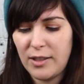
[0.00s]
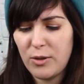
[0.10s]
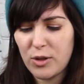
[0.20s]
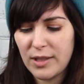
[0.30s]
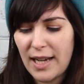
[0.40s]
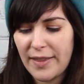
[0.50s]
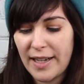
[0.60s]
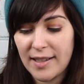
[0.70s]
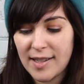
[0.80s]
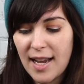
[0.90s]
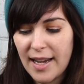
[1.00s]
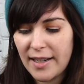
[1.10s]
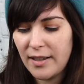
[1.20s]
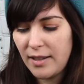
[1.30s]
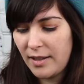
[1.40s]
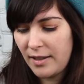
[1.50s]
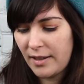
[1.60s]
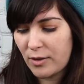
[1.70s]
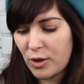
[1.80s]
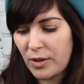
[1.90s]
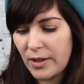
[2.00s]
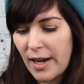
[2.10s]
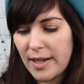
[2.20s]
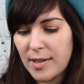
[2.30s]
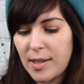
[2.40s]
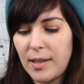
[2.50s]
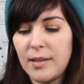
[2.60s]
usually on the inside. I'll show you guys.